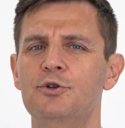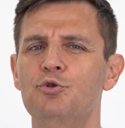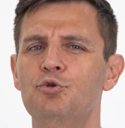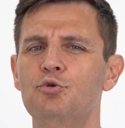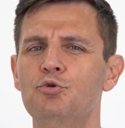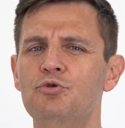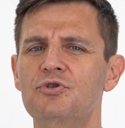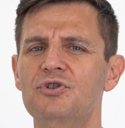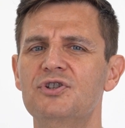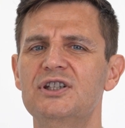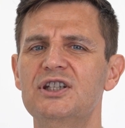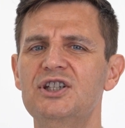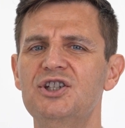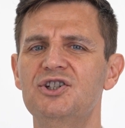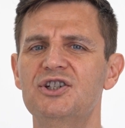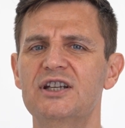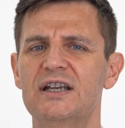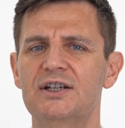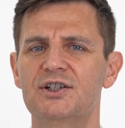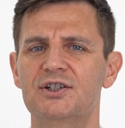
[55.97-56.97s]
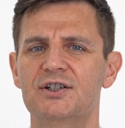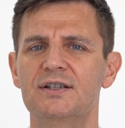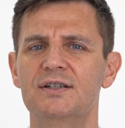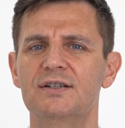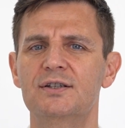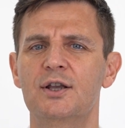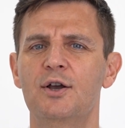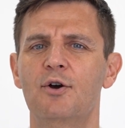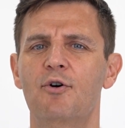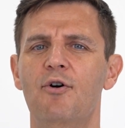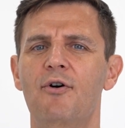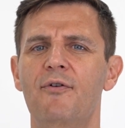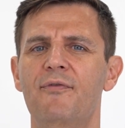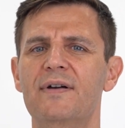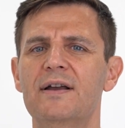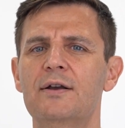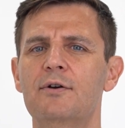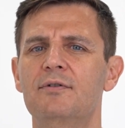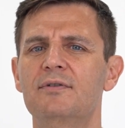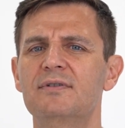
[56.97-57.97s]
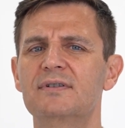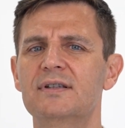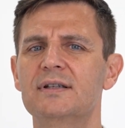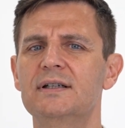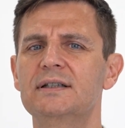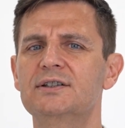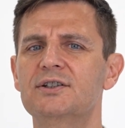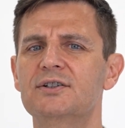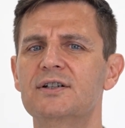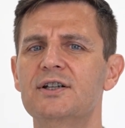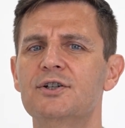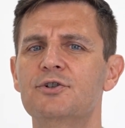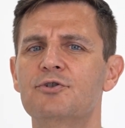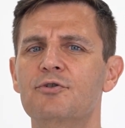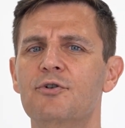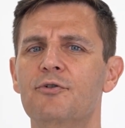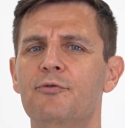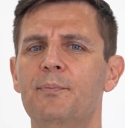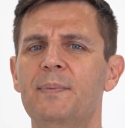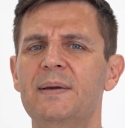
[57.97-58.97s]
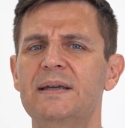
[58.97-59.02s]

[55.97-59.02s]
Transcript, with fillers: uses injections of a concentration of